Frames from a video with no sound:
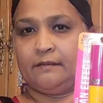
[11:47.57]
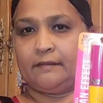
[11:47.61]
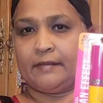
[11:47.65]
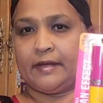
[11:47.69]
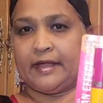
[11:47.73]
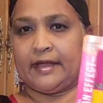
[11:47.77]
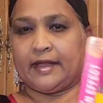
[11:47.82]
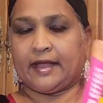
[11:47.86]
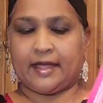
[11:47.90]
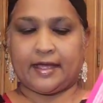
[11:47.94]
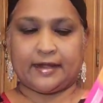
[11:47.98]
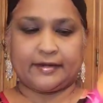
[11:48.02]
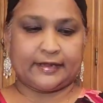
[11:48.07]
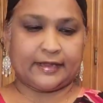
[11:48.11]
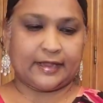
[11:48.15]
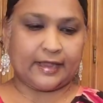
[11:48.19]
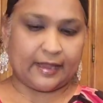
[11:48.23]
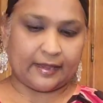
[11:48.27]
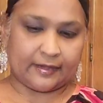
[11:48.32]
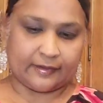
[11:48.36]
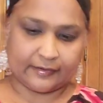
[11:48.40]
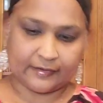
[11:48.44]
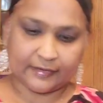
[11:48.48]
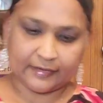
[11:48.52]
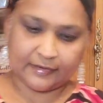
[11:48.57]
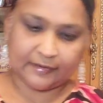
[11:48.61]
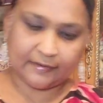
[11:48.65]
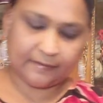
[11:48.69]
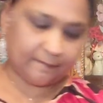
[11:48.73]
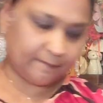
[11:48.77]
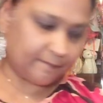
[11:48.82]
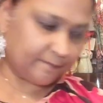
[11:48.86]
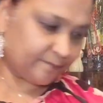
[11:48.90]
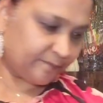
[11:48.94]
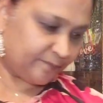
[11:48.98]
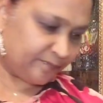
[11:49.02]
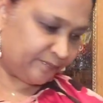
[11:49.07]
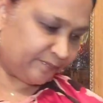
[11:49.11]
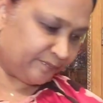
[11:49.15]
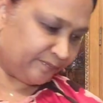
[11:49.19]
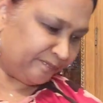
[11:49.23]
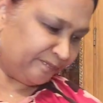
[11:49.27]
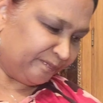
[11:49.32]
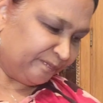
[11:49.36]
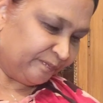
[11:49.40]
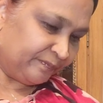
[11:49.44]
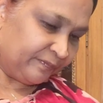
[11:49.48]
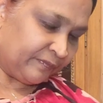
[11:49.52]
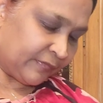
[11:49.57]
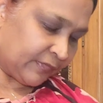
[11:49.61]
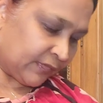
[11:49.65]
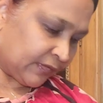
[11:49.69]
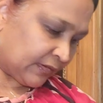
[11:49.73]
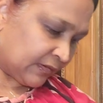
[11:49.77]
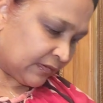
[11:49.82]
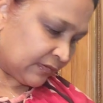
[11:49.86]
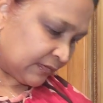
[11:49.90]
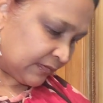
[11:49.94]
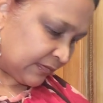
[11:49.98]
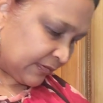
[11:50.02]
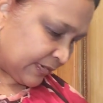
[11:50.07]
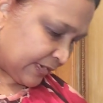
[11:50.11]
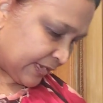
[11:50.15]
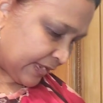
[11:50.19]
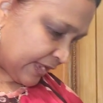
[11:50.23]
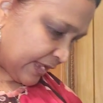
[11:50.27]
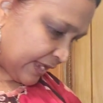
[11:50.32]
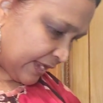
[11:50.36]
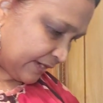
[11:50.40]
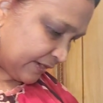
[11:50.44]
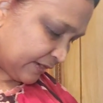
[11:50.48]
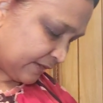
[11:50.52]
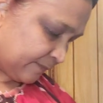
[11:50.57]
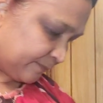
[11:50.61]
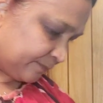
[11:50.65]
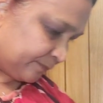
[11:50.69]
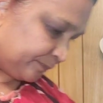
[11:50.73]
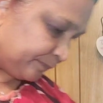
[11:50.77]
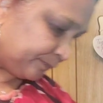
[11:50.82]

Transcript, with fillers: by hard candy then